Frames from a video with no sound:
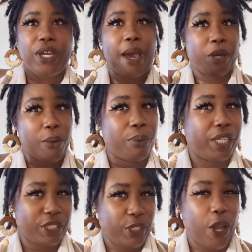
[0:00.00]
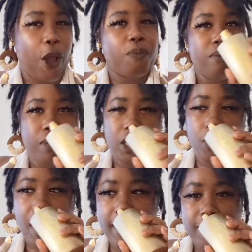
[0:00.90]
and I'm gonna bring it to y'all. But
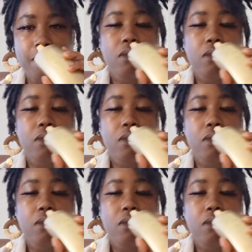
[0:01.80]
anyways,